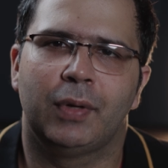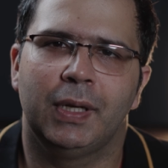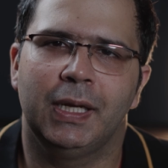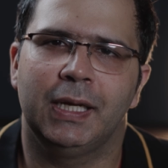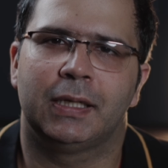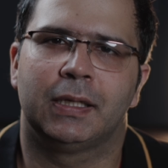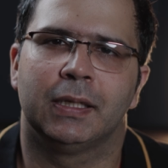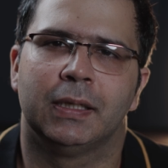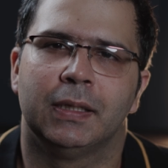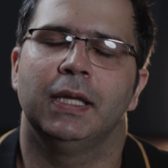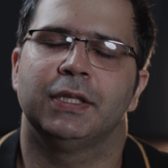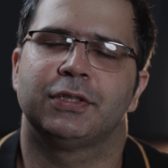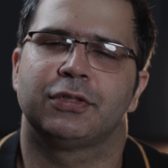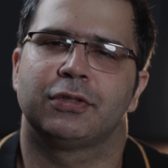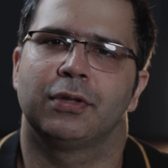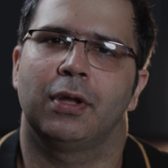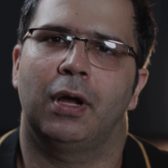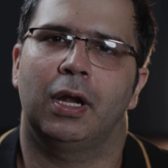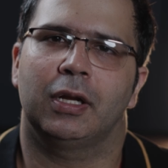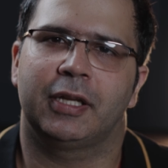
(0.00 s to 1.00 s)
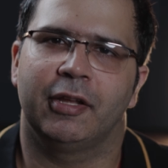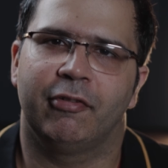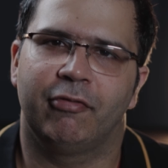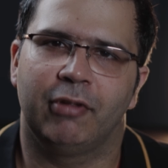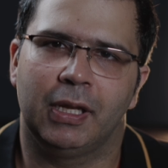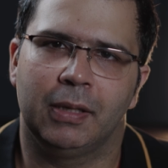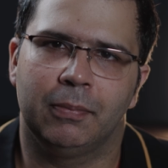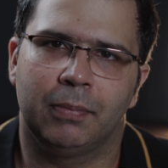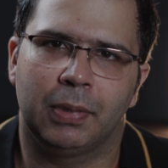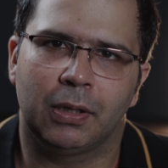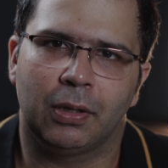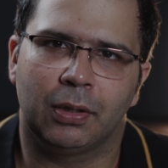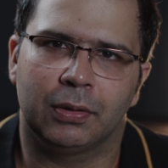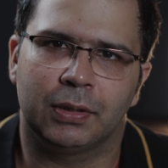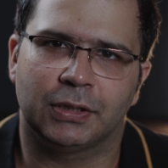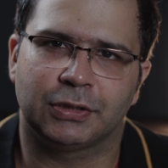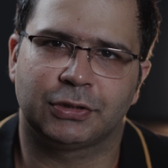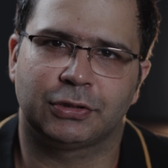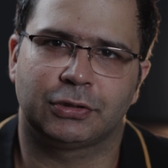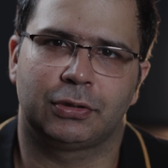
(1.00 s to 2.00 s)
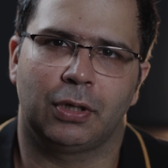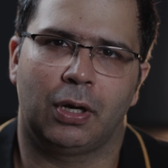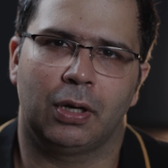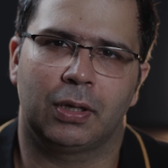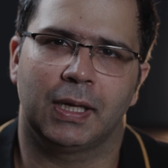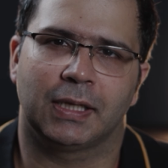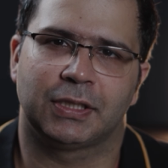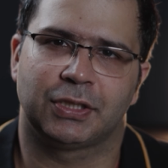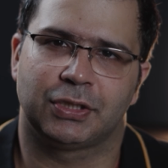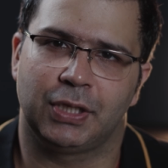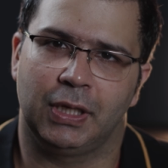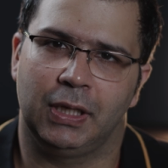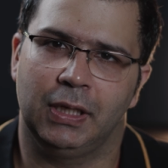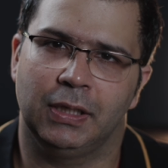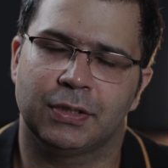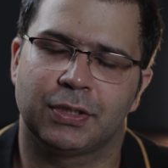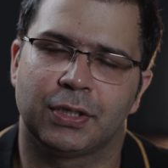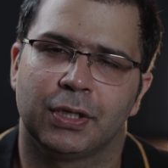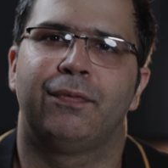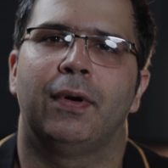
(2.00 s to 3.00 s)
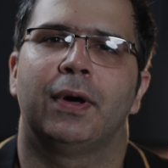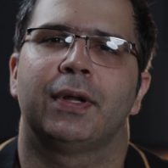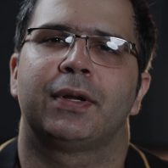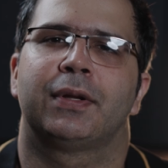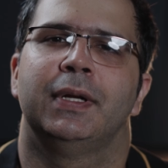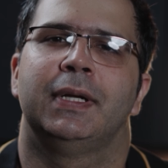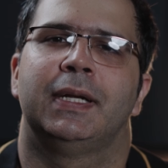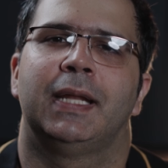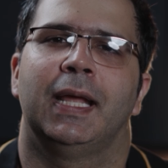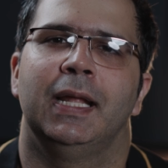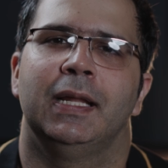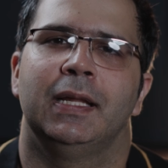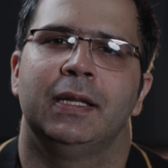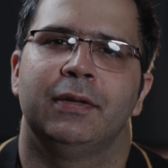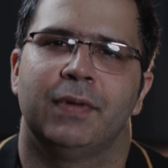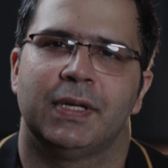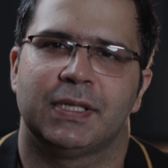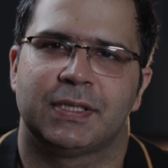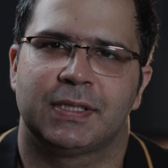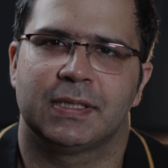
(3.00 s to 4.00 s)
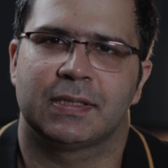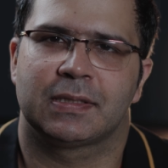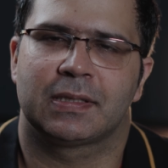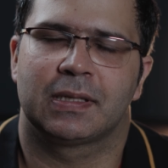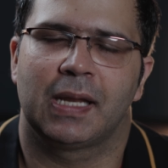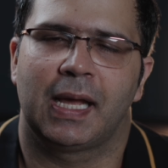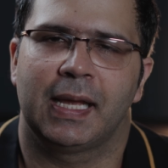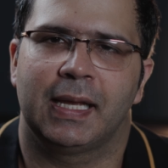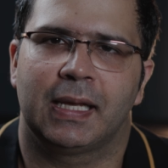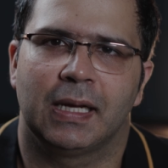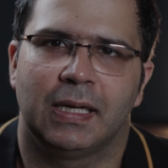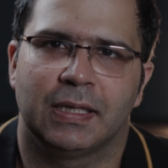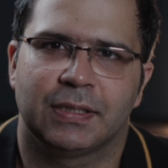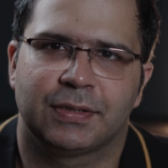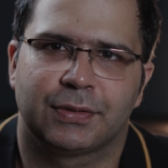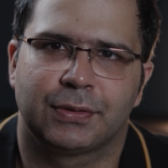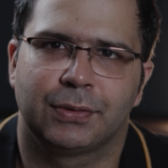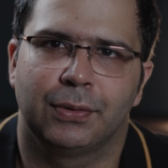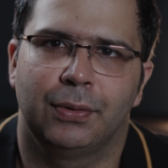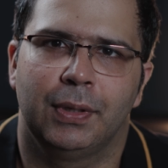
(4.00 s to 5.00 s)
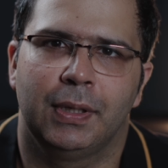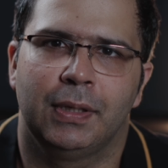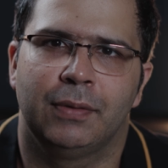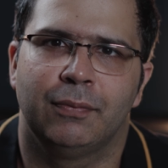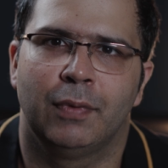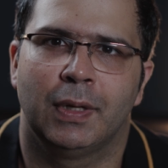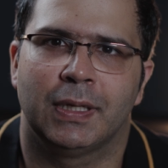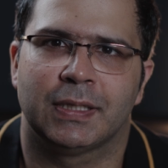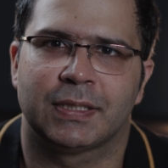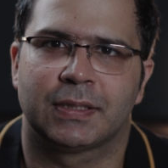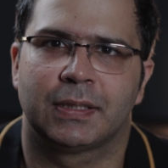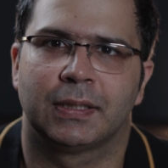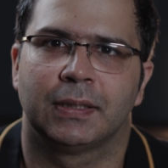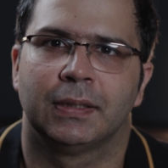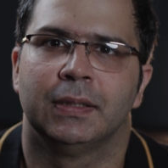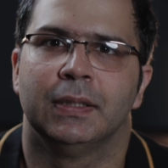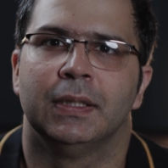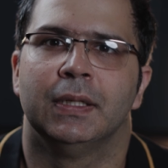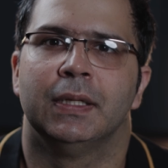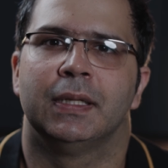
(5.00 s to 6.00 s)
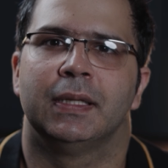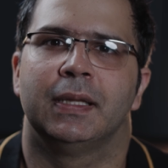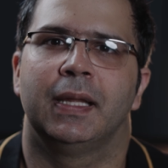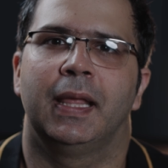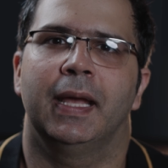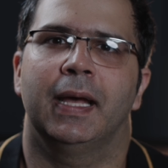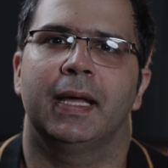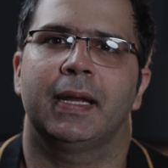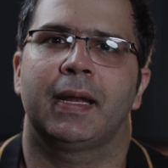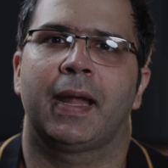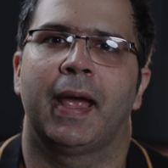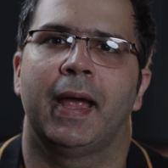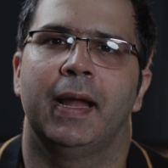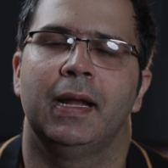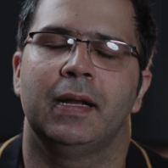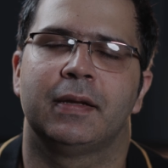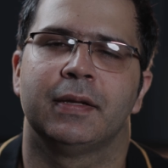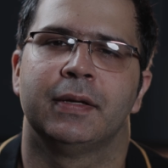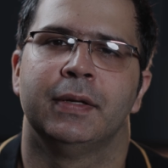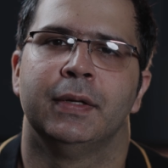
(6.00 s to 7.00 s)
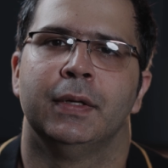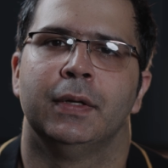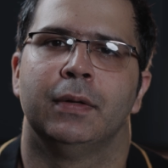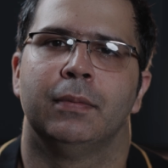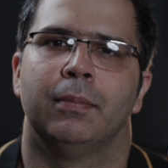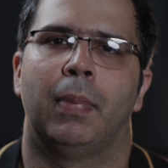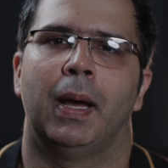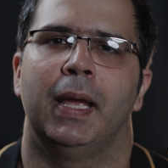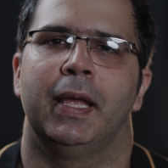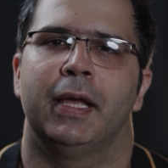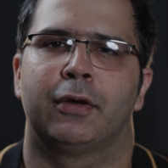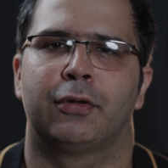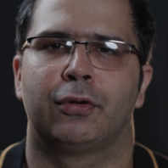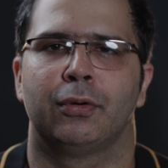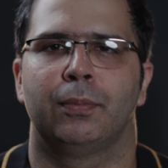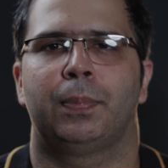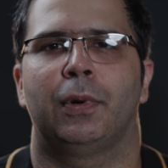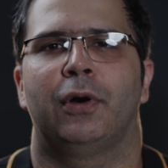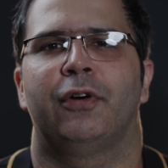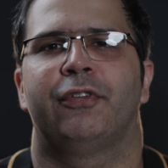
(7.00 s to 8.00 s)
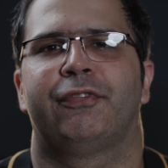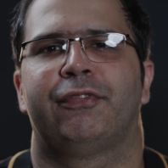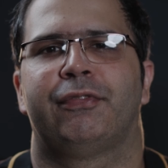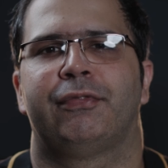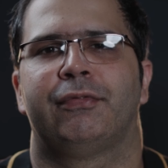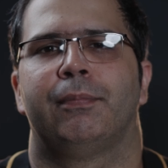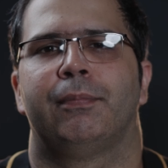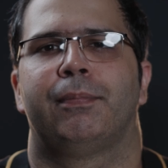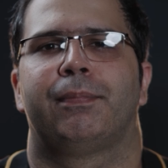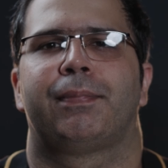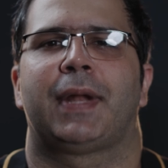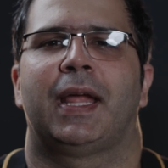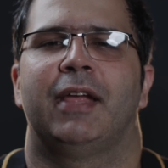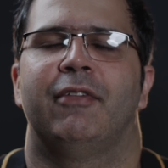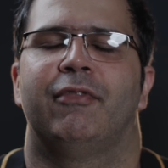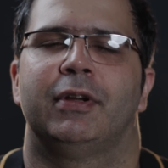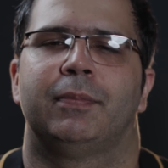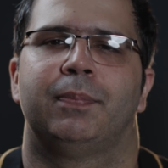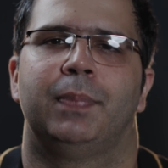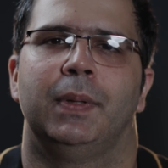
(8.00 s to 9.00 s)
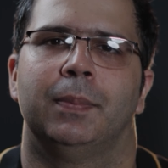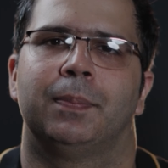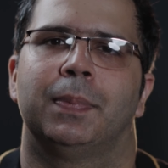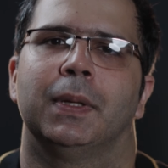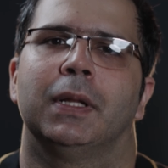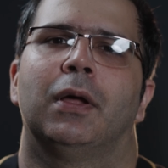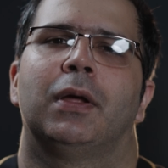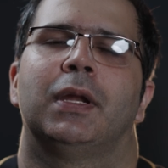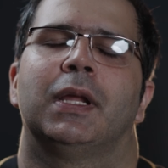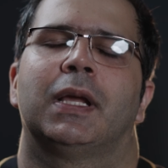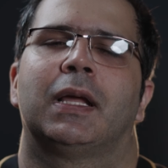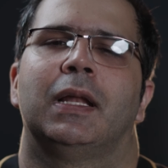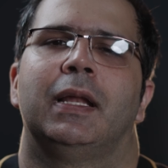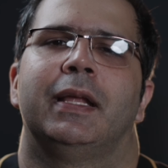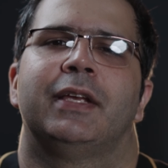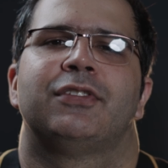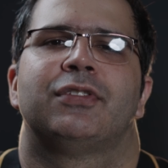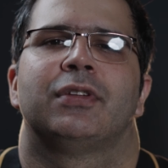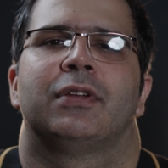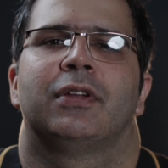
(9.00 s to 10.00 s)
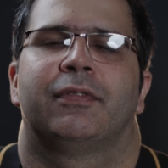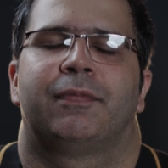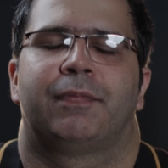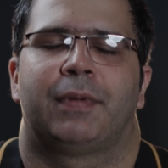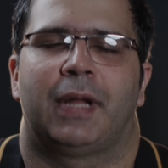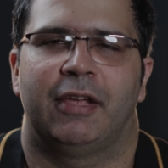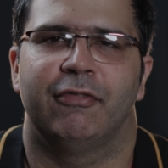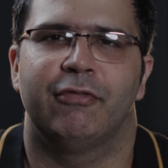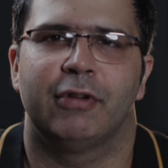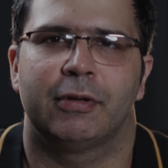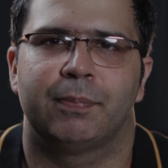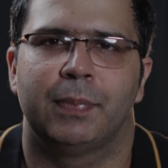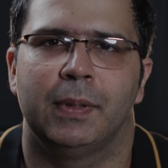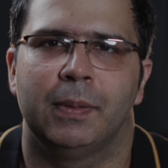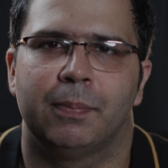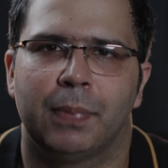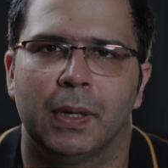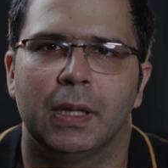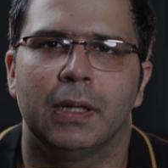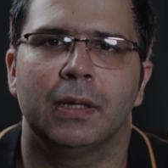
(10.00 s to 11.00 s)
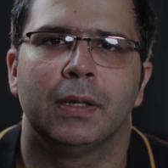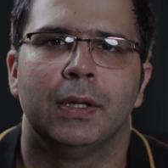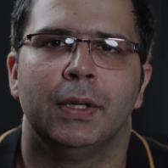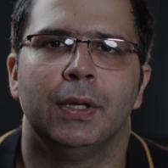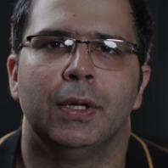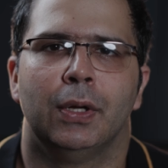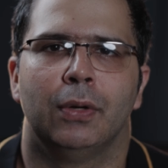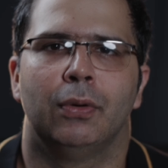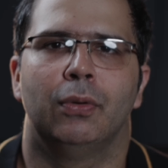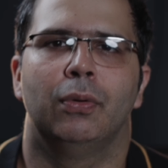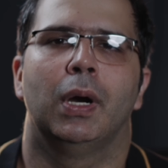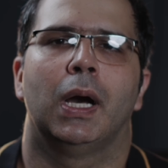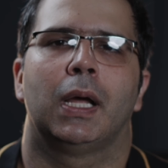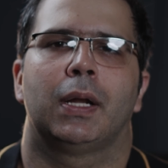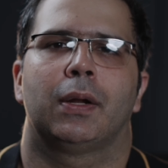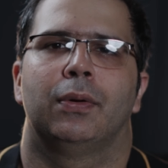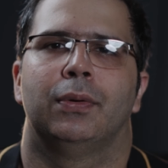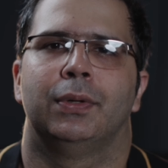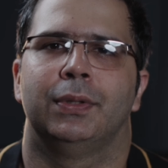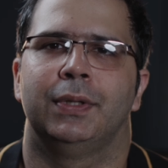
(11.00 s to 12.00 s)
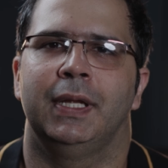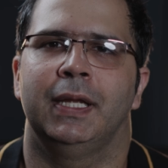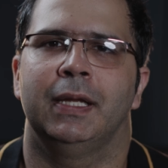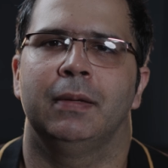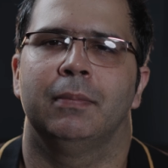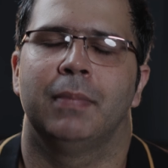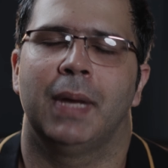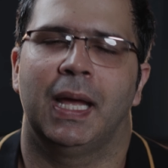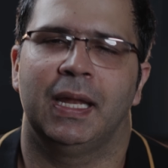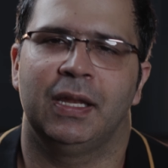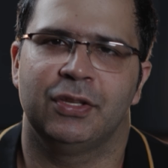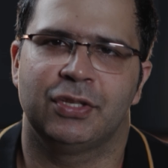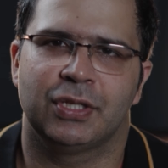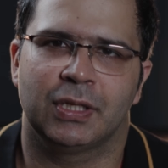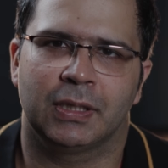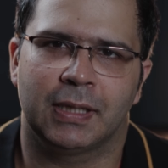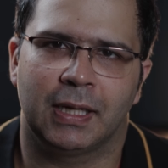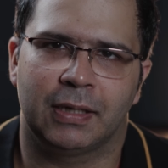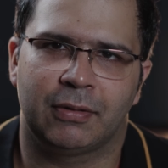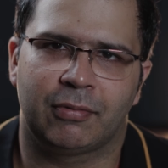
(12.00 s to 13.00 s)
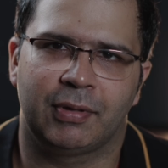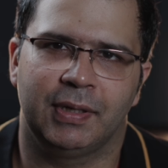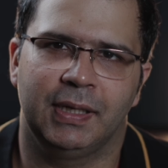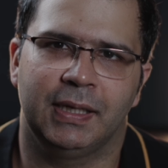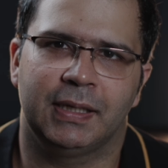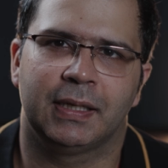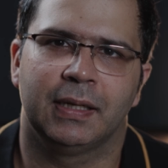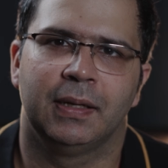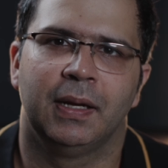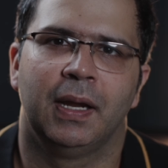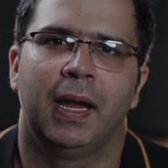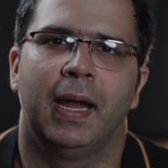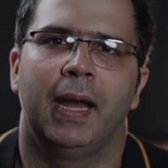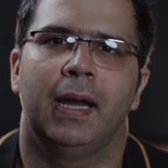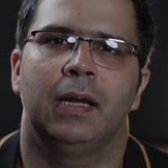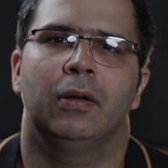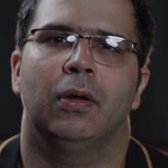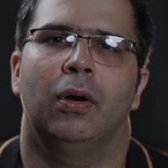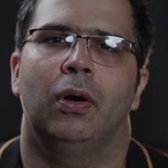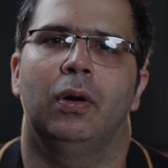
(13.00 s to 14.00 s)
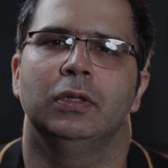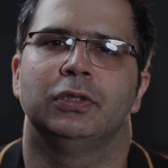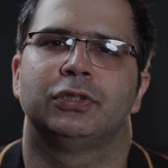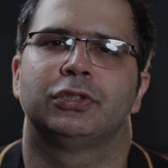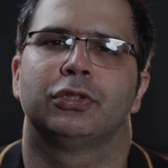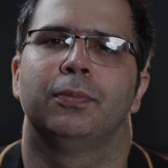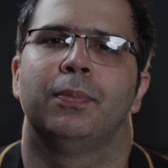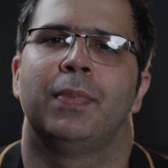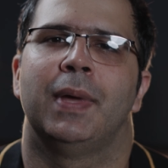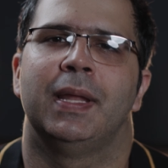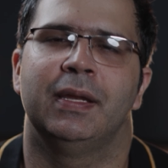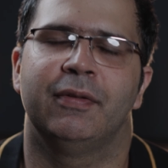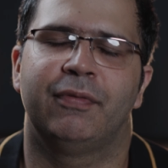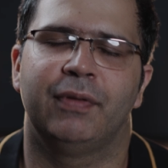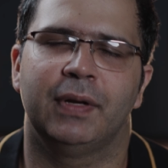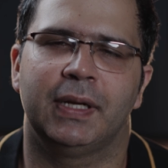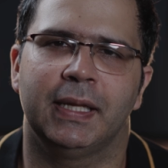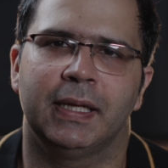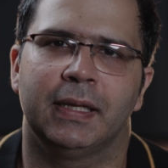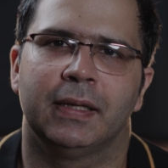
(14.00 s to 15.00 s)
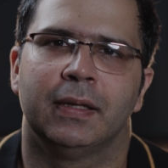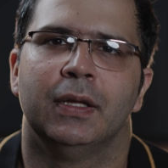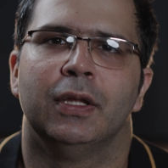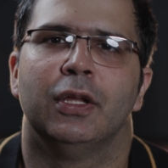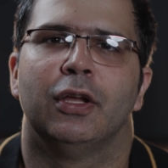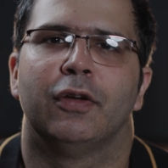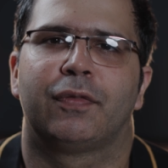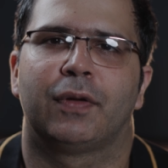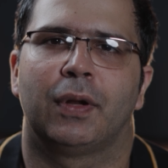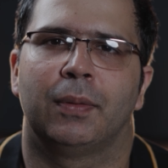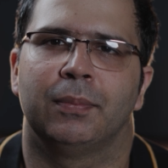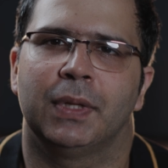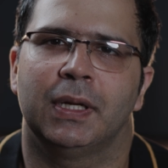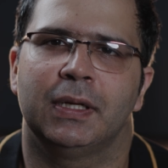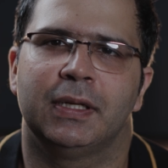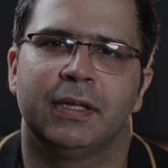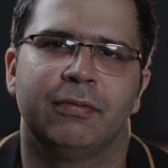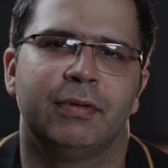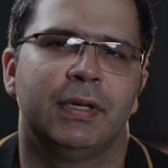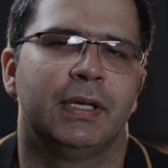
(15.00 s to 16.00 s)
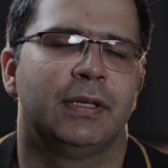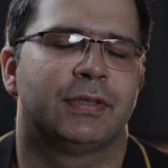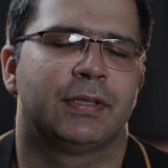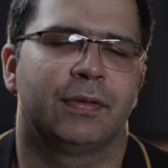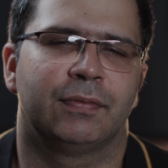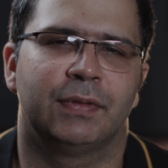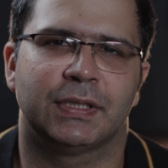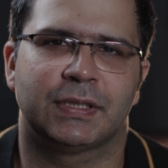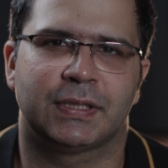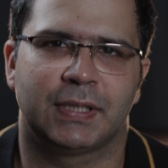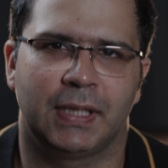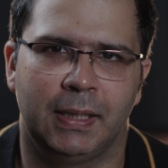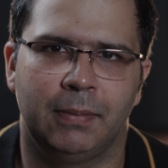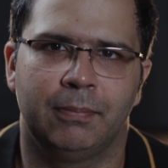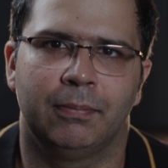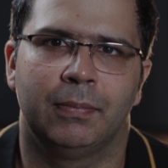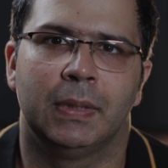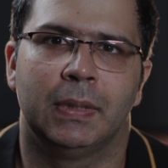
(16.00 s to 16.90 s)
REIT is not available on the stock exchange for retail investors like us to invest. They are held by a group of private people or a collection of private people who are owning, managing that REIT and also benefiting from the dividends of the same.